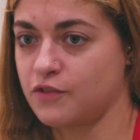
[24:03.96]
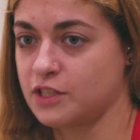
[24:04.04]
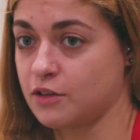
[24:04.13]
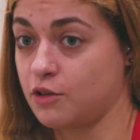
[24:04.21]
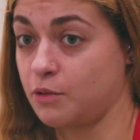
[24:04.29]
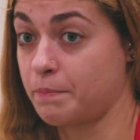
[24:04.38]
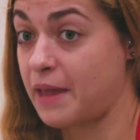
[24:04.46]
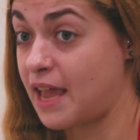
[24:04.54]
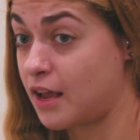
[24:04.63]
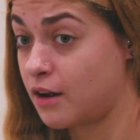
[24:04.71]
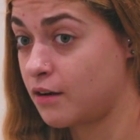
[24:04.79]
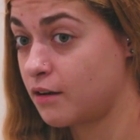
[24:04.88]
physical
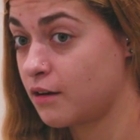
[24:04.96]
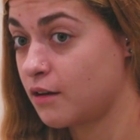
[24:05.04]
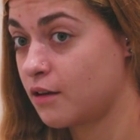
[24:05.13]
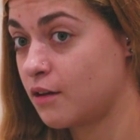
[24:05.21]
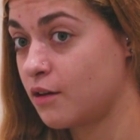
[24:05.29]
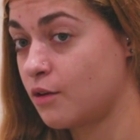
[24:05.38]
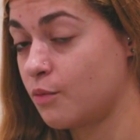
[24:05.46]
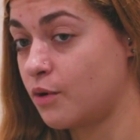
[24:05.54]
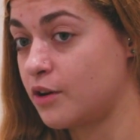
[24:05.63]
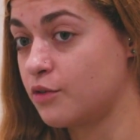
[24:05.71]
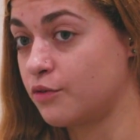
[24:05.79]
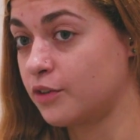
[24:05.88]
pain when
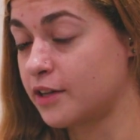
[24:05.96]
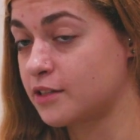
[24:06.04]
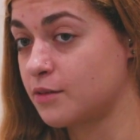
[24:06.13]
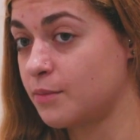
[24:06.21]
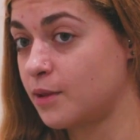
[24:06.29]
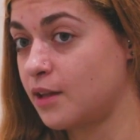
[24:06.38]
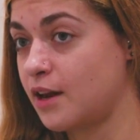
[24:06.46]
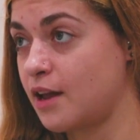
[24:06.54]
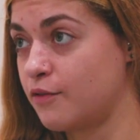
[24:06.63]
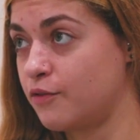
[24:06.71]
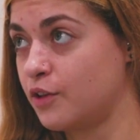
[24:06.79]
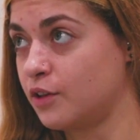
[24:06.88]
I do flexibility.
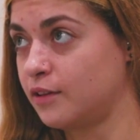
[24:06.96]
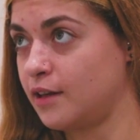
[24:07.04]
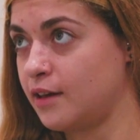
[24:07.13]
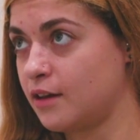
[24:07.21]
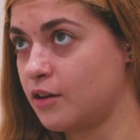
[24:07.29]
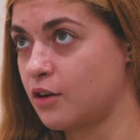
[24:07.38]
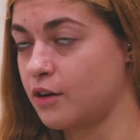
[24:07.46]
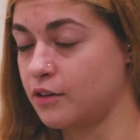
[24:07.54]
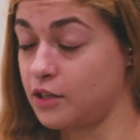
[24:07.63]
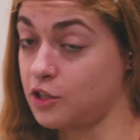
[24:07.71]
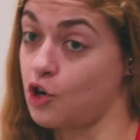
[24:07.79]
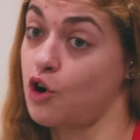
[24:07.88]
I feel like
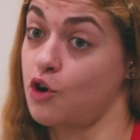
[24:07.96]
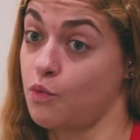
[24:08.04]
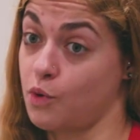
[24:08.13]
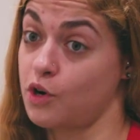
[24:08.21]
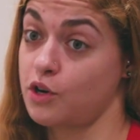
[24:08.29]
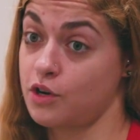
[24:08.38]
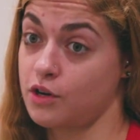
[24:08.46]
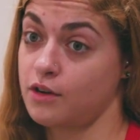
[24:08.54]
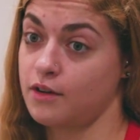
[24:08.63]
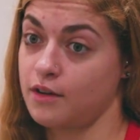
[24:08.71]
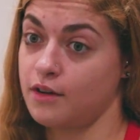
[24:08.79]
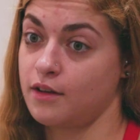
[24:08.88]
it's hard work.
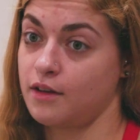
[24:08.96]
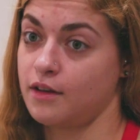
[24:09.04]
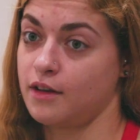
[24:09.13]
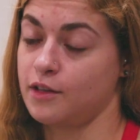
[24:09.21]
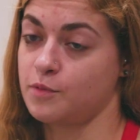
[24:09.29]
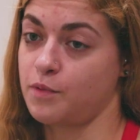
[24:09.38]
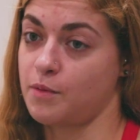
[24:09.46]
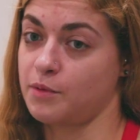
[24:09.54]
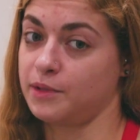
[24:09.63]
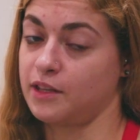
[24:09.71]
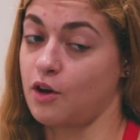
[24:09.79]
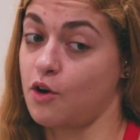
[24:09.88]
It's
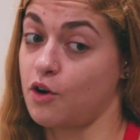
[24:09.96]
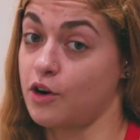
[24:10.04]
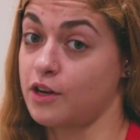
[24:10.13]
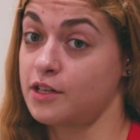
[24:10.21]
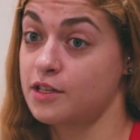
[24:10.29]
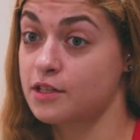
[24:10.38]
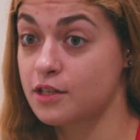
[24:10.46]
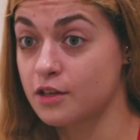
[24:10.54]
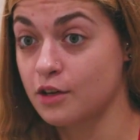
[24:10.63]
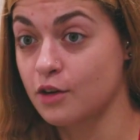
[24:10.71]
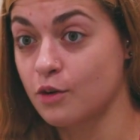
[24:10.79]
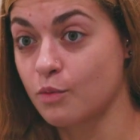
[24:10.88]
probably the
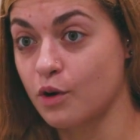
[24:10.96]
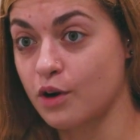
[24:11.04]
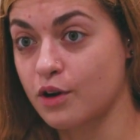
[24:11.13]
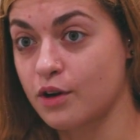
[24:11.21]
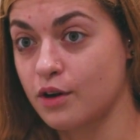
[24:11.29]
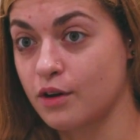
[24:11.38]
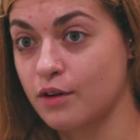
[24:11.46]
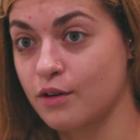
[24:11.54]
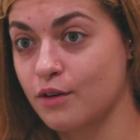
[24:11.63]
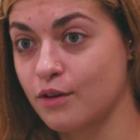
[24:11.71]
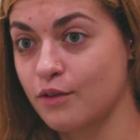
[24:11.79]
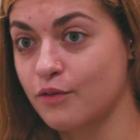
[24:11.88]
hardest work
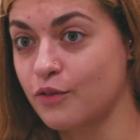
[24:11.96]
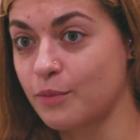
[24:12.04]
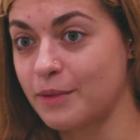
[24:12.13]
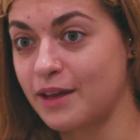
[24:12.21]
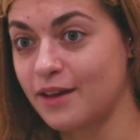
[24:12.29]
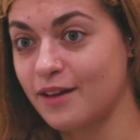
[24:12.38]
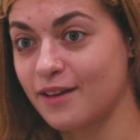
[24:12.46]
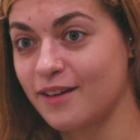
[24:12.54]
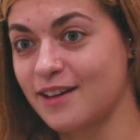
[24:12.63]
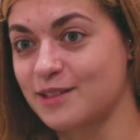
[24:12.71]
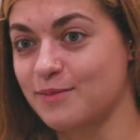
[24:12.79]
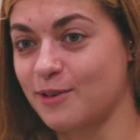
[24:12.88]
for me
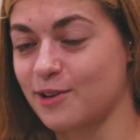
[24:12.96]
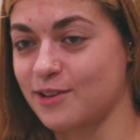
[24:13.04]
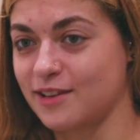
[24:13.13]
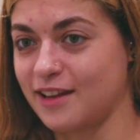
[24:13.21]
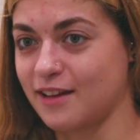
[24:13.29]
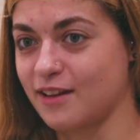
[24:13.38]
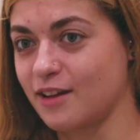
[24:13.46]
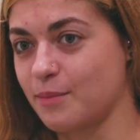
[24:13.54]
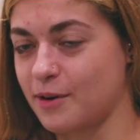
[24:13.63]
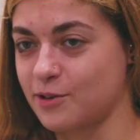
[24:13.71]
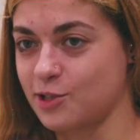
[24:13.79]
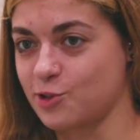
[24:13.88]
as far like
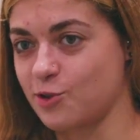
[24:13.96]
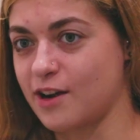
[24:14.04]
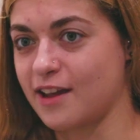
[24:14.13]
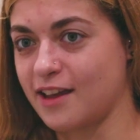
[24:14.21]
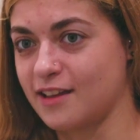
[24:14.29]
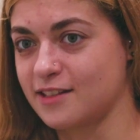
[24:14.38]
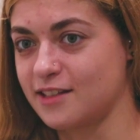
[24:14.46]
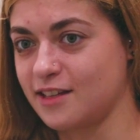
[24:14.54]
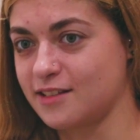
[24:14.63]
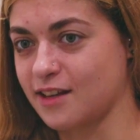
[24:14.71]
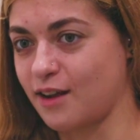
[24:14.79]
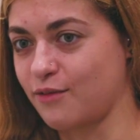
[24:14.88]
compared to training
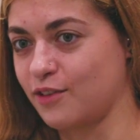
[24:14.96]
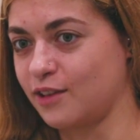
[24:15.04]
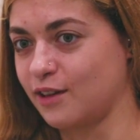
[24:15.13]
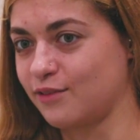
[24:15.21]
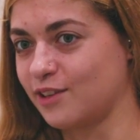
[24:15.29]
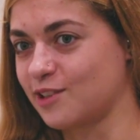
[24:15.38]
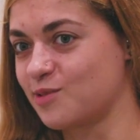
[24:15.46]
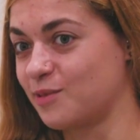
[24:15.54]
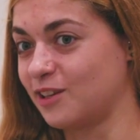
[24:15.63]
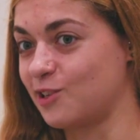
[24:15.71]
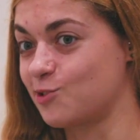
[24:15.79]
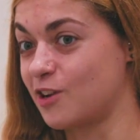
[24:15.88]
handstands. Like, I feel like
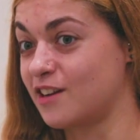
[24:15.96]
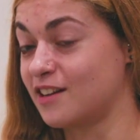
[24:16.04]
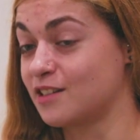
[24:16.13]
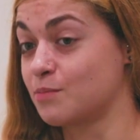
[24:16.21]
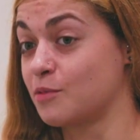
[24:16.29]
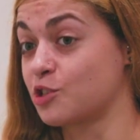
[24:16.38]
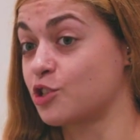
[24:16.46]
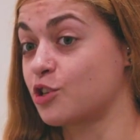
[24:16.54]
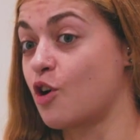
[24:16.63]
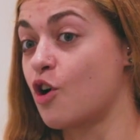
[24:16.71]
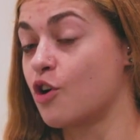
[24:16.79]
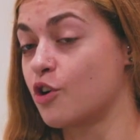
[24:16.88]
flexibility training is much
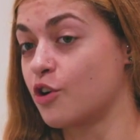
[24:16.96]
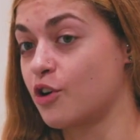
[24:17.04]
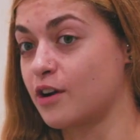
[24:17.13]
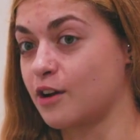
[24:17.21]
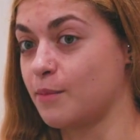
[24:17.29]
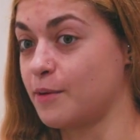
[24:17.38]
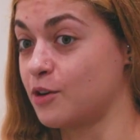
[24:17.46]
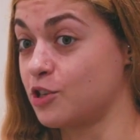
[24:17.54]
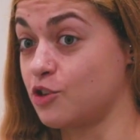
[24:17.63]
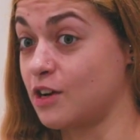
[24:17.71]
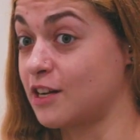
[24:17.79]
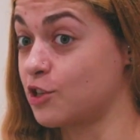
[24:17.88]
harder, and compared to
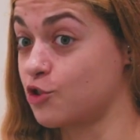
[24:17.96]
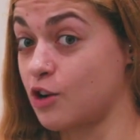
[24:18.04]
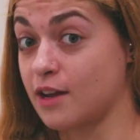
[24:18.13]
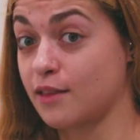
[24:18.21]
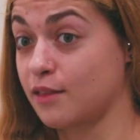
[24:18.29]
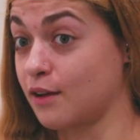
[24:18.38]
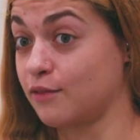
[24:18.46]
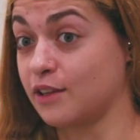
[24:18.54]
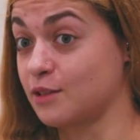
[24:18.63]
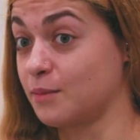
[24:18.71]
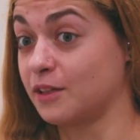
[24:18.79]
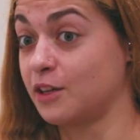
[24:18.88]
training strength, like
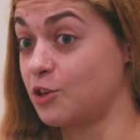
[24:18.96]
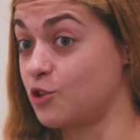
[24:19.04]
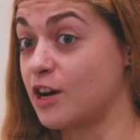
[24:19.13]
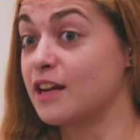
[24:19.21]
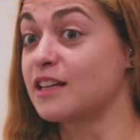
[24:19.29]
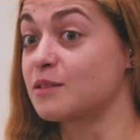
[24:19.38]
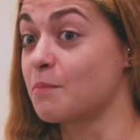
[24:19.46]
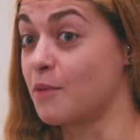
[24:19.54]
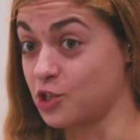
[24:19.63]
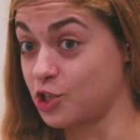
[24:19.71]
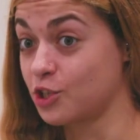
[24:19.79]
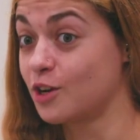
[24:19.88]
flexibility training is
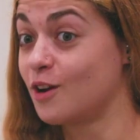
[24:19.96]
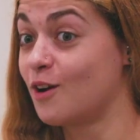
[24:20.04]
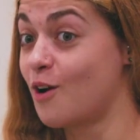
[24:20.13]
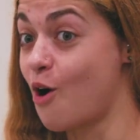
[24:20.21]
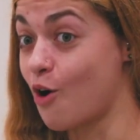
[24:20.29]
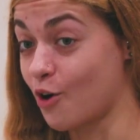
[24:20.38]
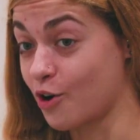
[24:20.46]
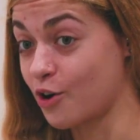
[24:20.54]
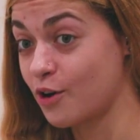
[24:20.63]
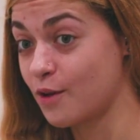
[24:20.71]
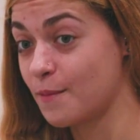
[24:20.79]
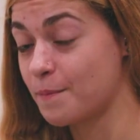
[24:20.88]
much
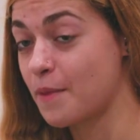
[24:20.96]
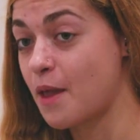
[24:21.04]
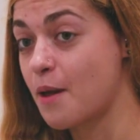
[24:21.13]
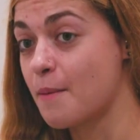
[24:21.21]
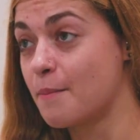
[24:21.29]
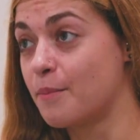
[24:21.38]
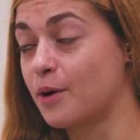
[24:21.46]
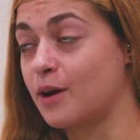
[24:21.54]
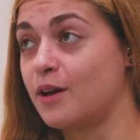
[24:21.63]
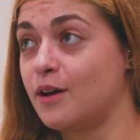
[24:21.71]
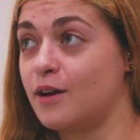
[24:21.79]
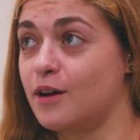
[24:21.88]
harder.
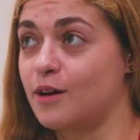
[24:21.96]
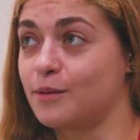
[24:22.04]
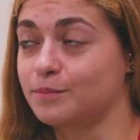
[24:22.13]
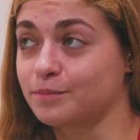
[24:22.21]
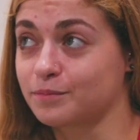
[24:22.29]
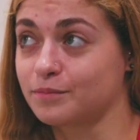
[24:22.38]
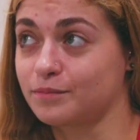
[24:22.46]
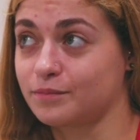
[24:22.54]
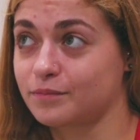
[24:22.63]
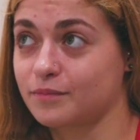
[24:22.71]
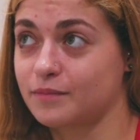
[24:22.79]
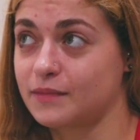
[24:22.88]
But
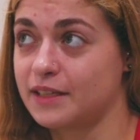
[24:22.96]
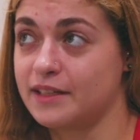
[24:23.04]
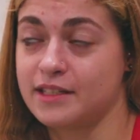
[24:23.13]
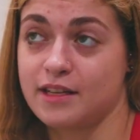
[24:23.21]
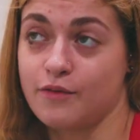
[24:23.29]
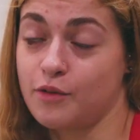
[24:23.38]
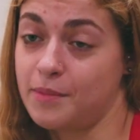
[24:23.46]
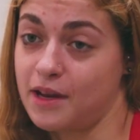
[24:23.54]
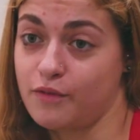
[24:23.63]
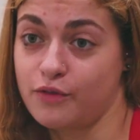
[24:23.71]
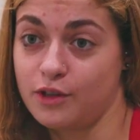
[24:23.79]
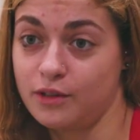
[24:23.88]
it's never
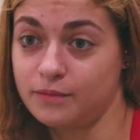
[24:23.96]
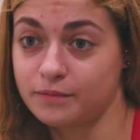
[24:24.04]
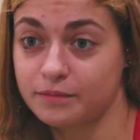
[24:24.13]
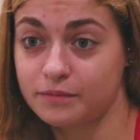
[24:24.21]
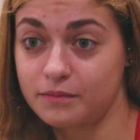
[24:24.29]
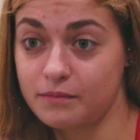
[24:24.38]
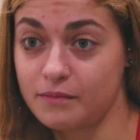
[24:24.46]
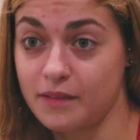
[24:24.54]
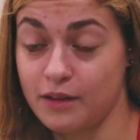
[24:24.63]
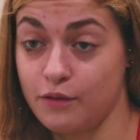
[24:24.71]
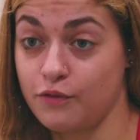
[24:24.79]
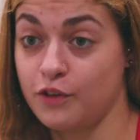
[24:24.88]
painful.
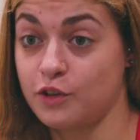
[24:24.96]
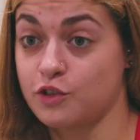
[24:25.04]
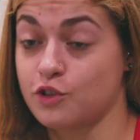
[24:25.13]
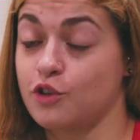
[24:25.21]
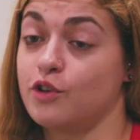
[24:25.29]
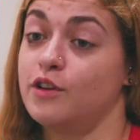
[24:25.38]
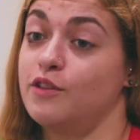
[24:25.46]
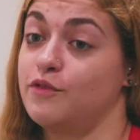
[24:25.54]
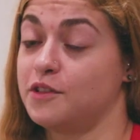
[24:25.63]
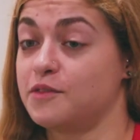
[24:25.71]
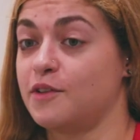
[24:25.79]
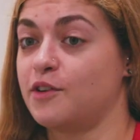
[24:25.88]
It feels good. It
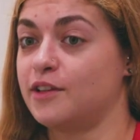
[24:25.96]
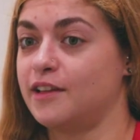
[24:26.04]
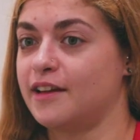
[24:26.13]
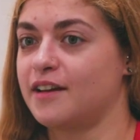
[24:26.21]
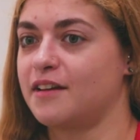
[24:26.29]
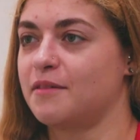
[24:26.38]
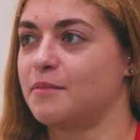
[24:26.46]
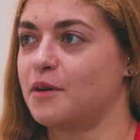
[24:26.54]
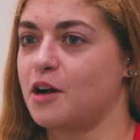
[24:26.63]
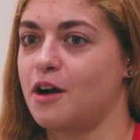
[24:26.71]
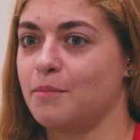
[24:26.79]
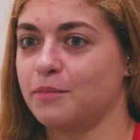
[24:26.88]
feels very like
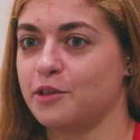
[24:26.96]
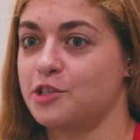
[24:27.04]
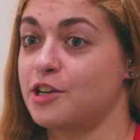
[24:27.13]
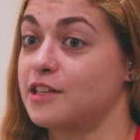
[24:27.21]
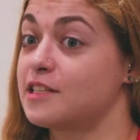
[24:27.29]
accomplished. I